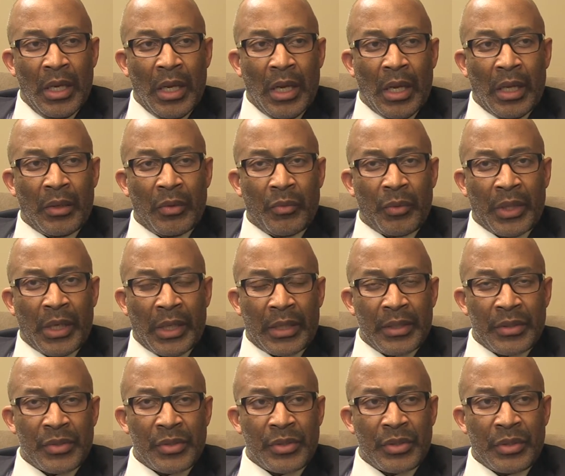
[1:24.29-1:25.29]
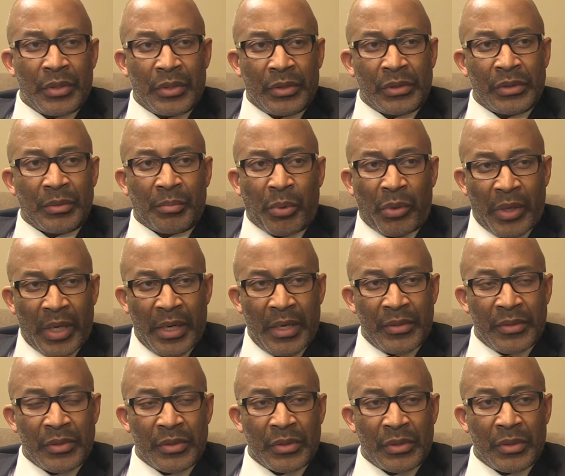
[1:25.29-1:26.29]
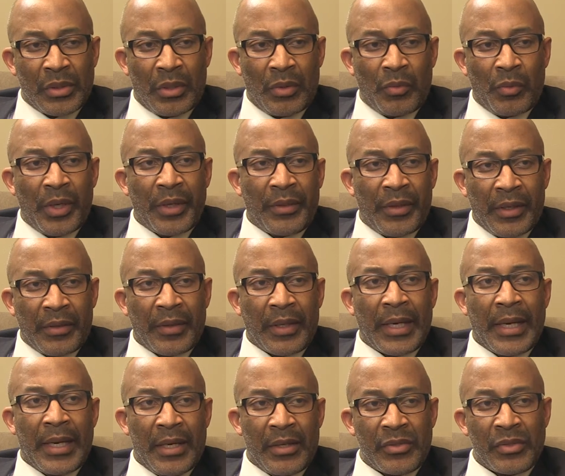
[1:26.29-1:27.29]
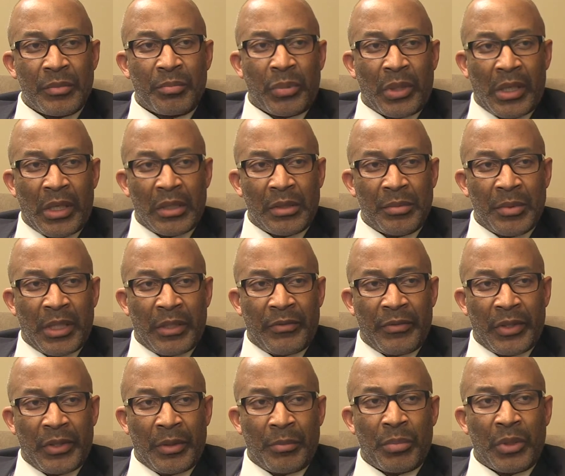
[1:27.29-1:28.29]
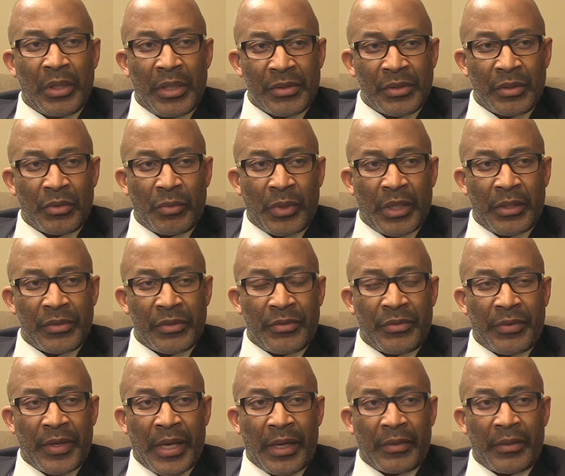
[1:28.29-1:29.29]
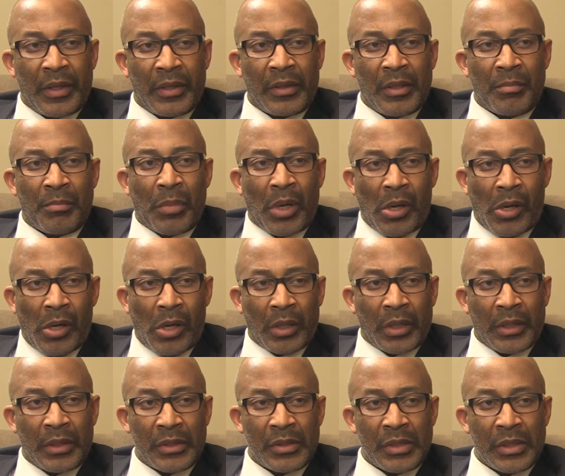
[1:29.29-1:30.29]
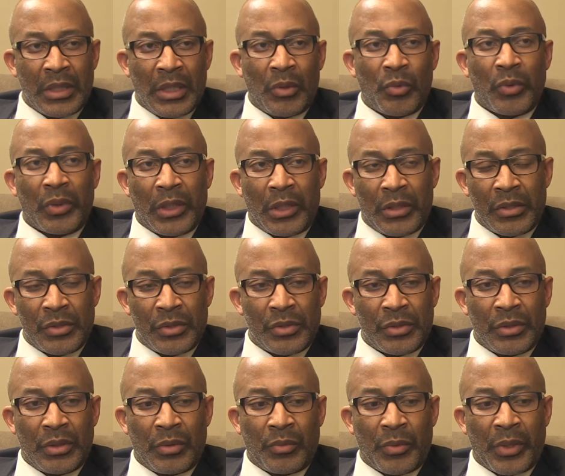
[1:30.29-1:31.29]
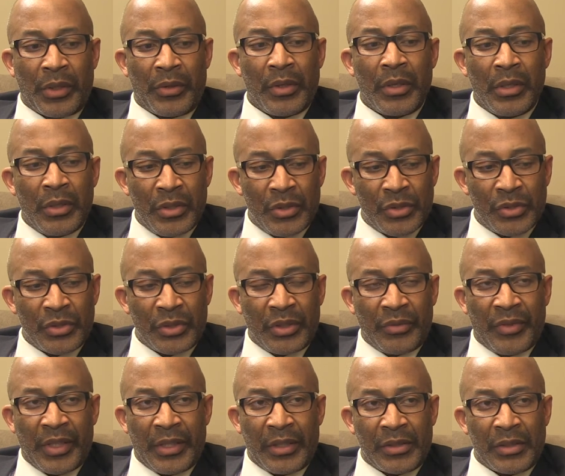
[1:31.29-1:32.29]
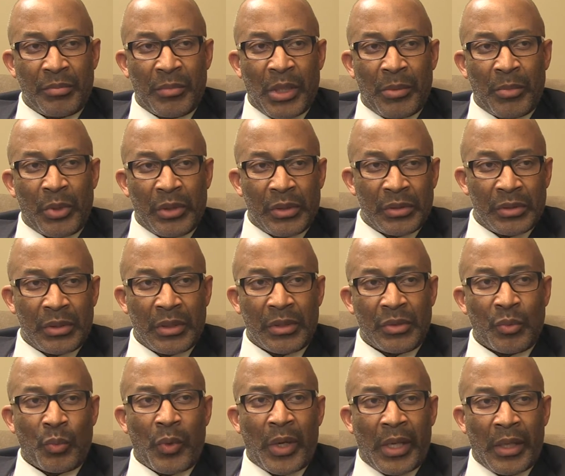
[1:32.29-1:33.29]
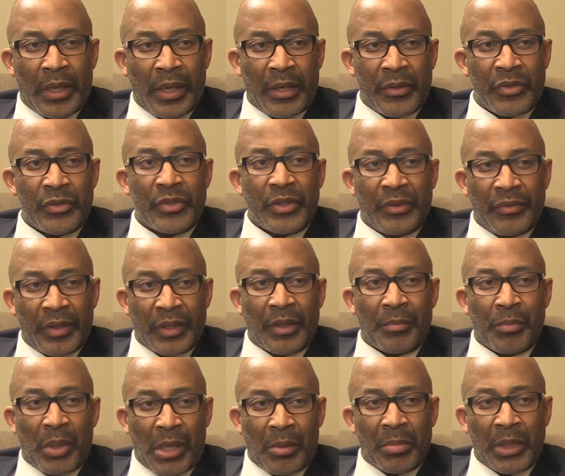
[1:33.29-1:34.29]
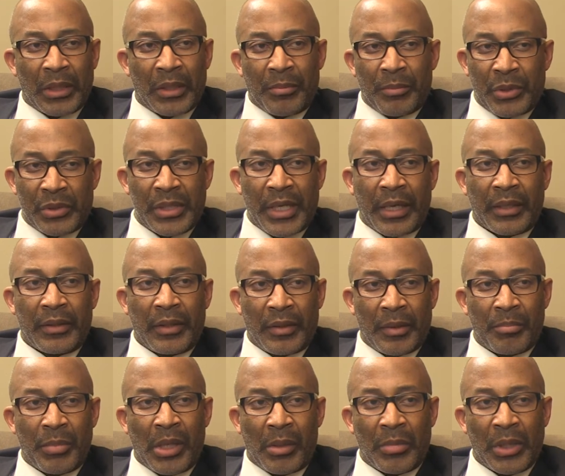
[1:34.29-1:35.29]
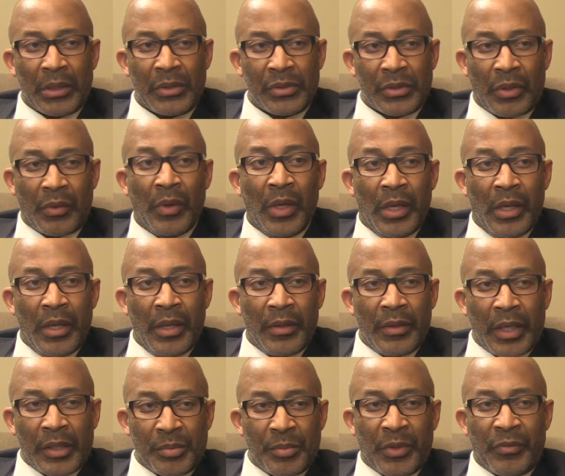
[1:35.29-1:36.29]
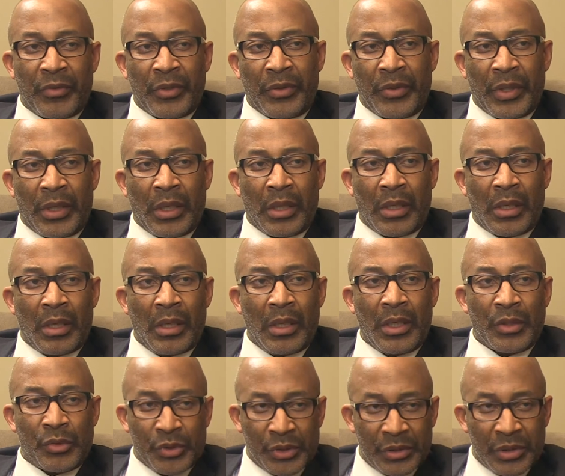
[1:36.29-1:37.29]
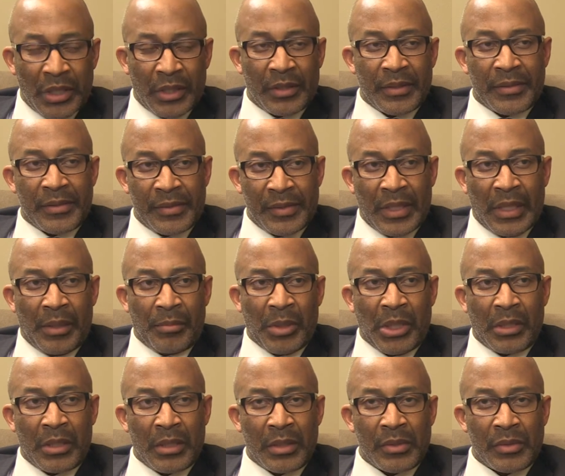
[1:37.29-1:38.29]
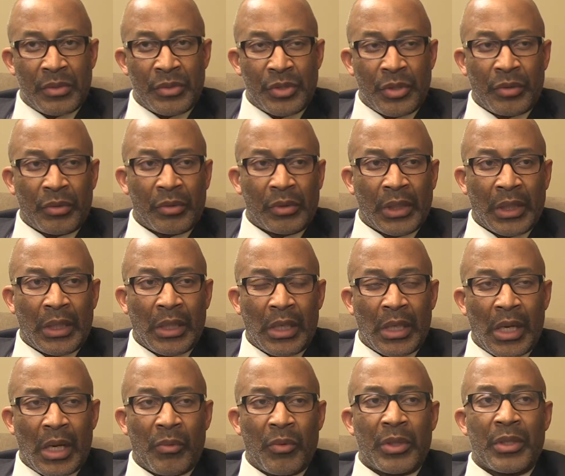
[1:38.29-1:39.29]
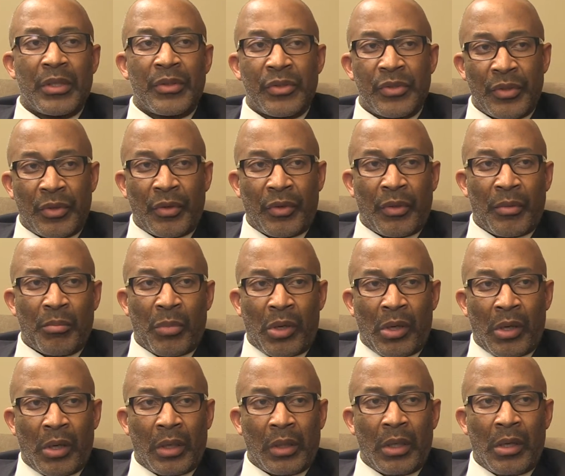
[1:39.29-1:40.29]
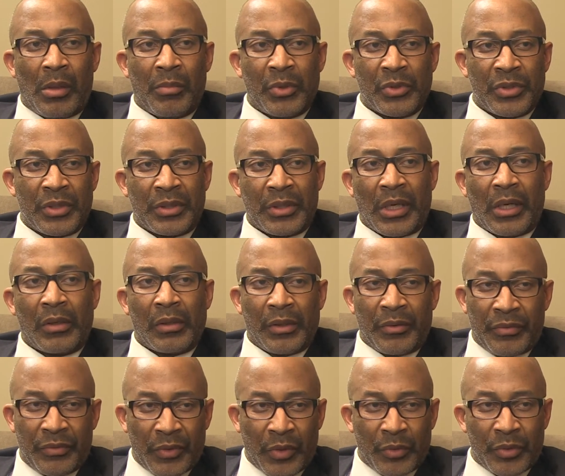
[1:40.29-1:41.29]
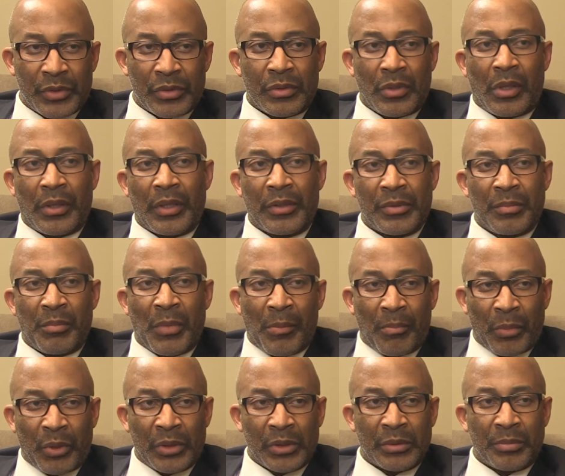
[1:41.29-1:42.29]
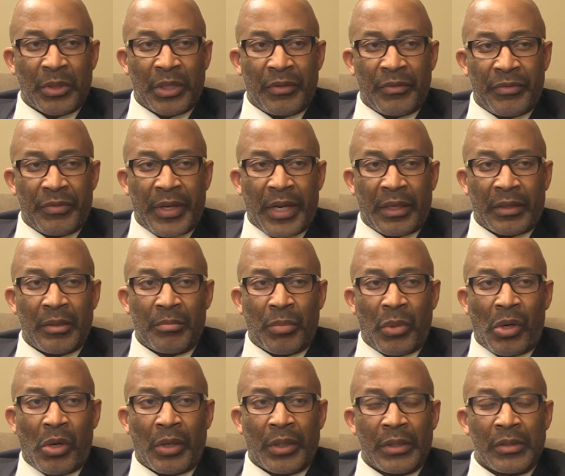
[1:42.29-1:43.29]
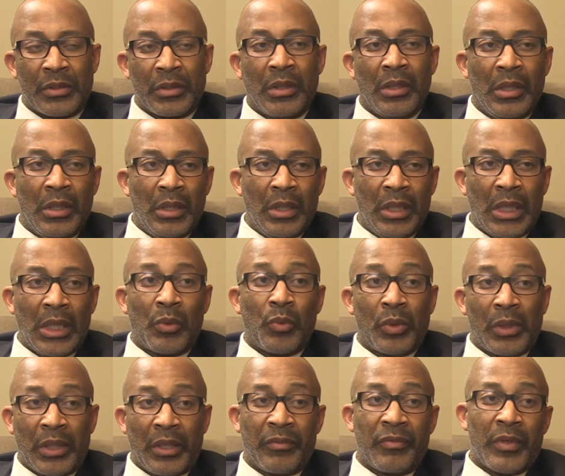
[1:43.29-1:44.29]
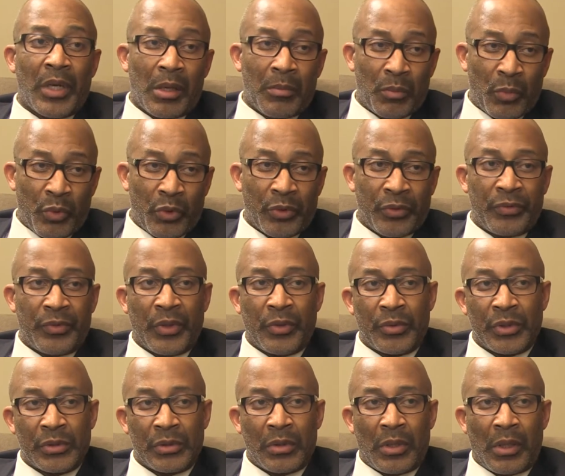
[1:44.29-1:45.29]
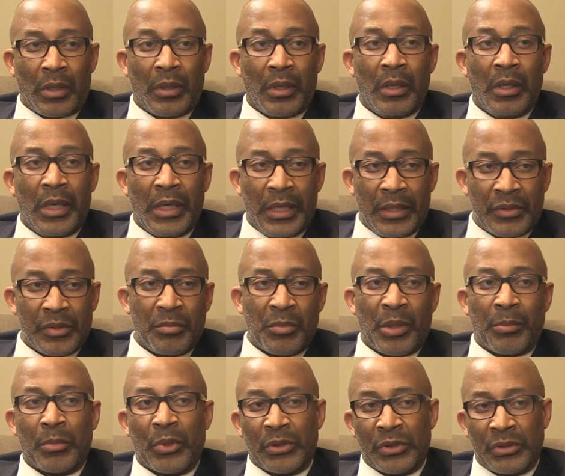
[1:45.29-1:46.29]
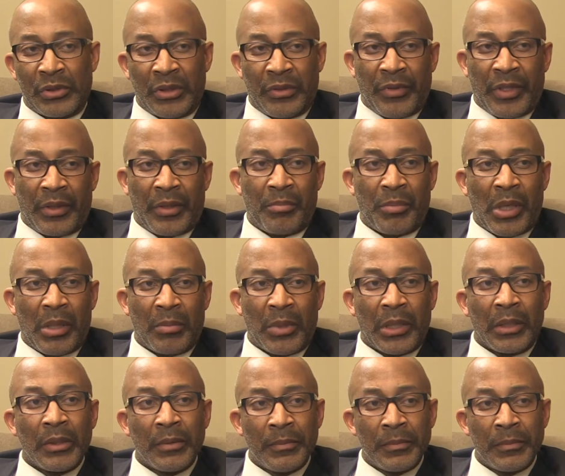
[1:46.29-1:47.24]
And when I consider surprises, one thing that has surprised me in a very pleasant way is the fact that the BOG is equally concerned with serving its members as well as serving the public and protecting the public. So that's been very interesting to see, because generally I would consider the BOG almost entirely focused on its members, but in fact the BOG is equally, if not more, focused on its members serving the public.